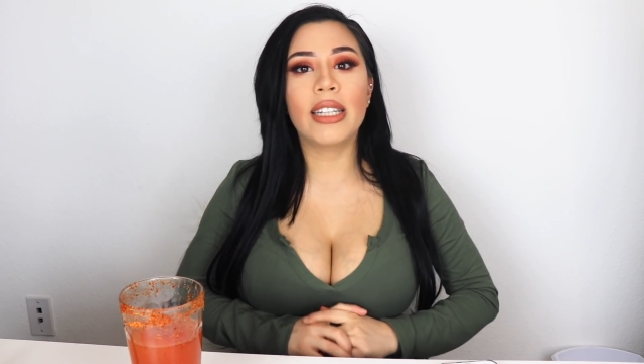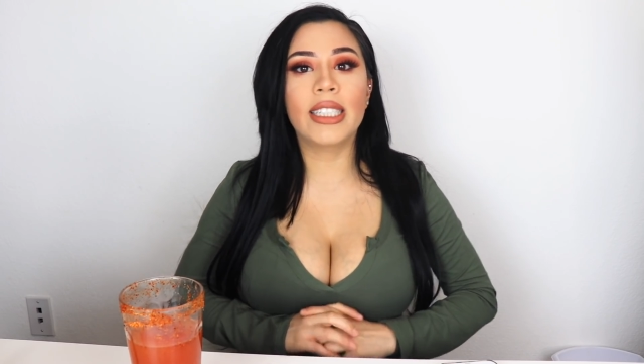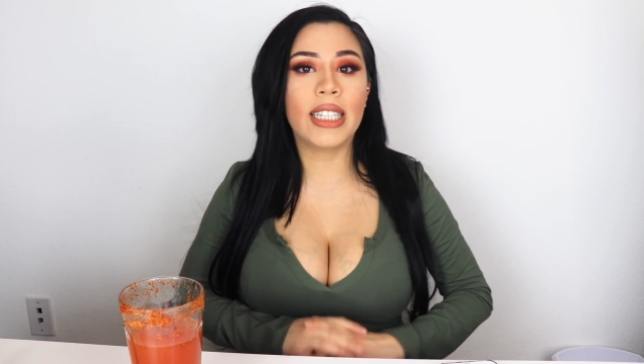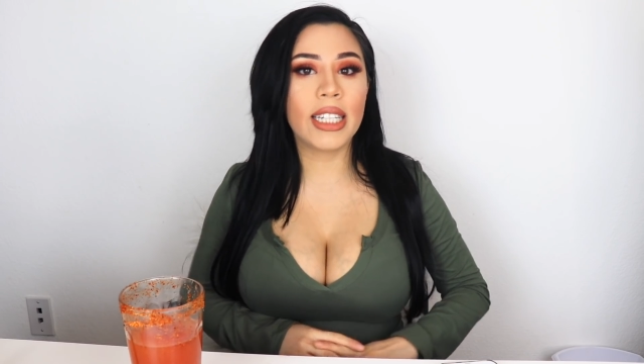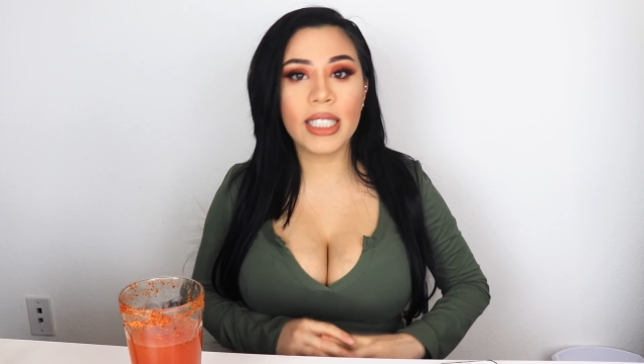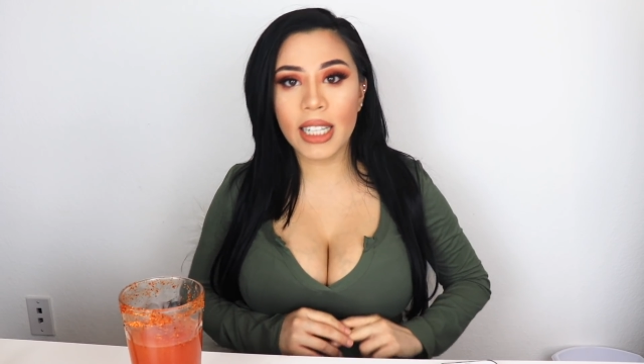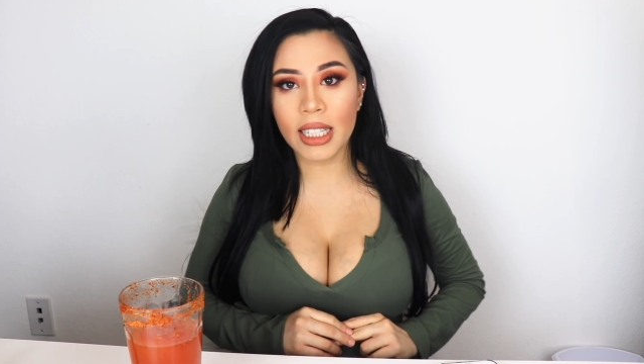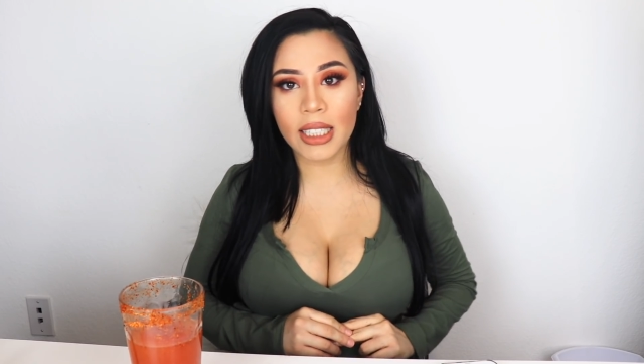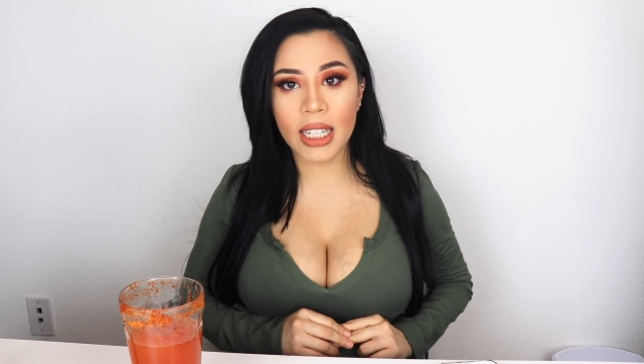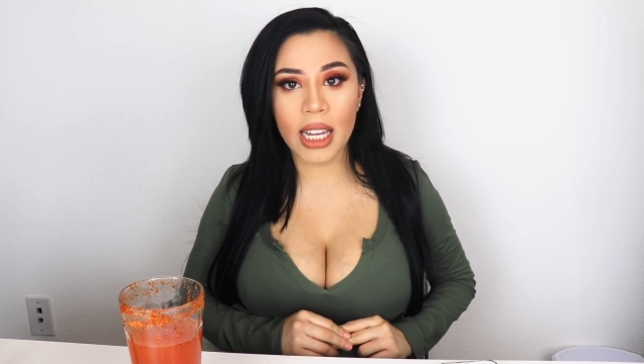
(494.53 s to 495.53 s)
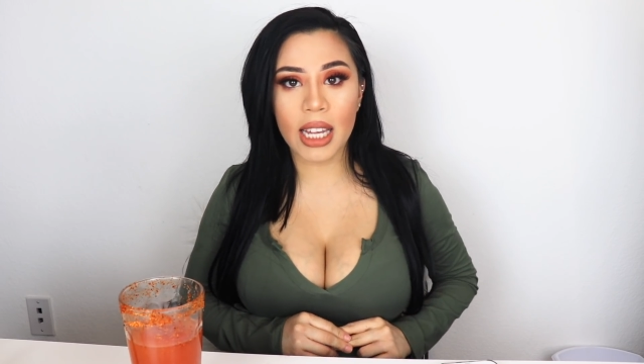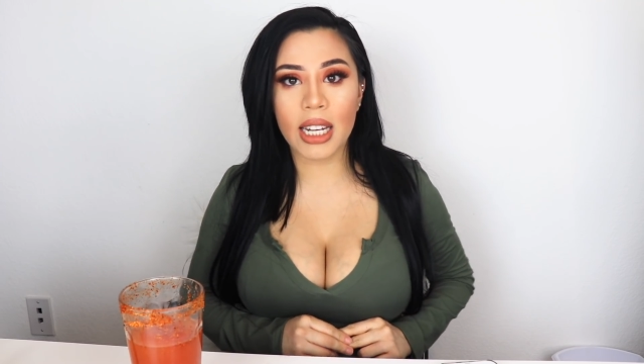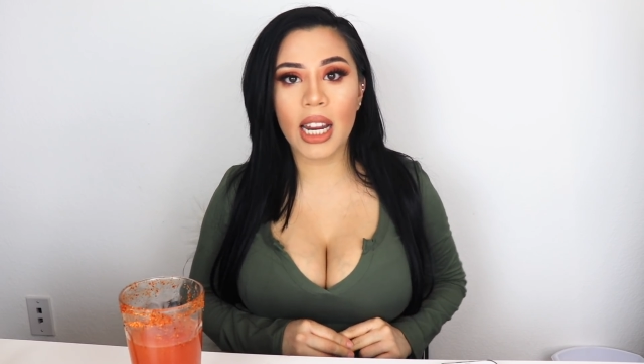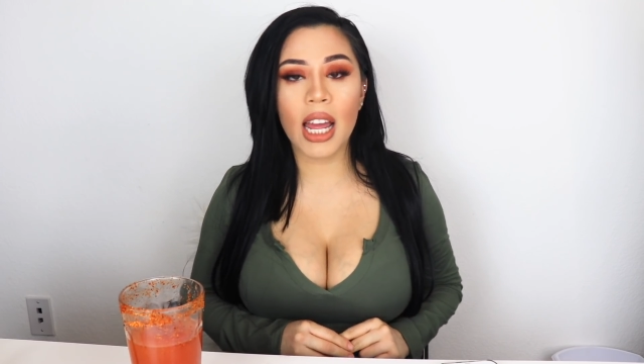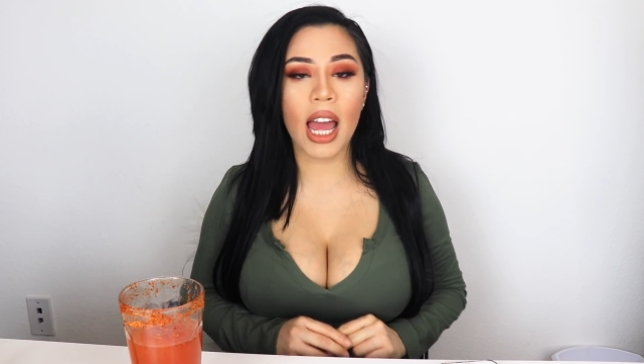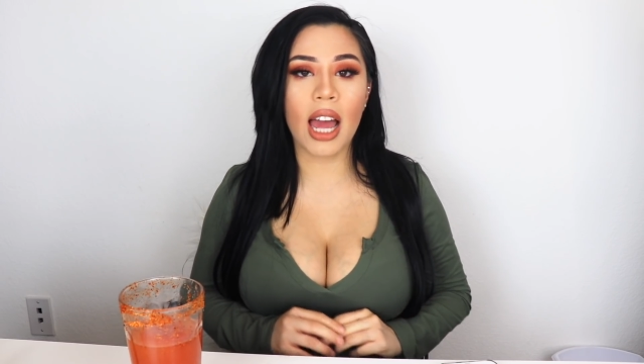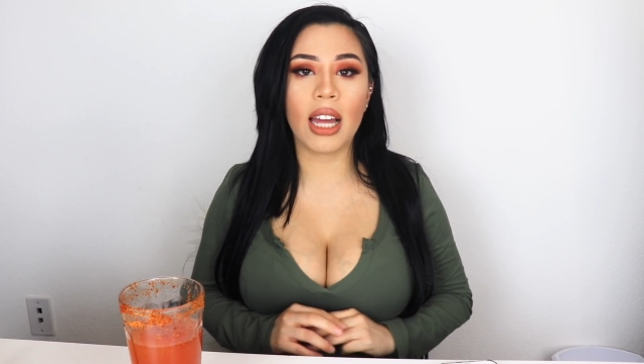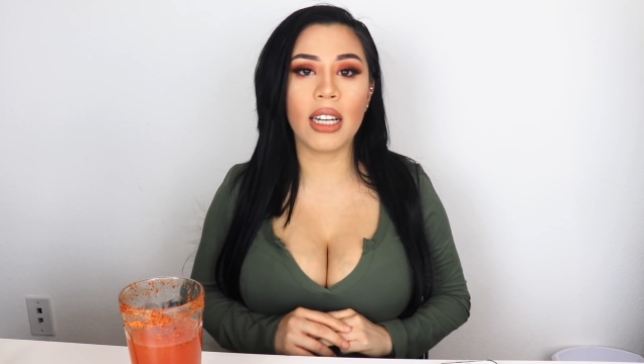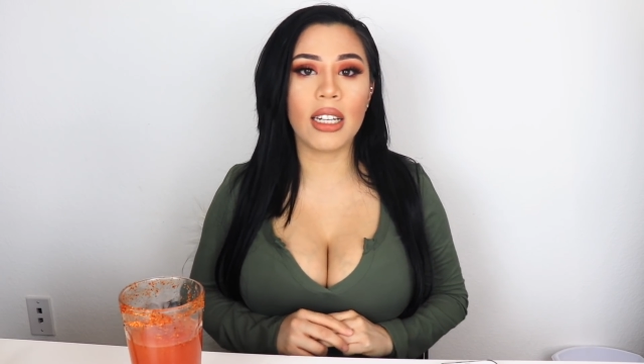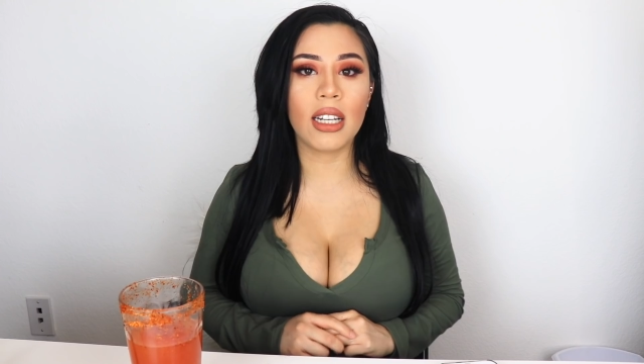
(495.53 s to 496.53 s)
6 kids in
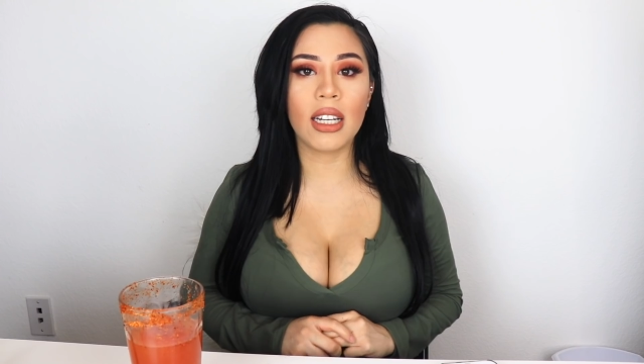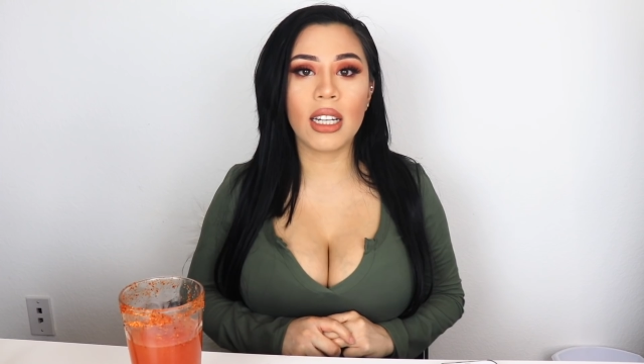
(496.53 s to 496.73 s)
and,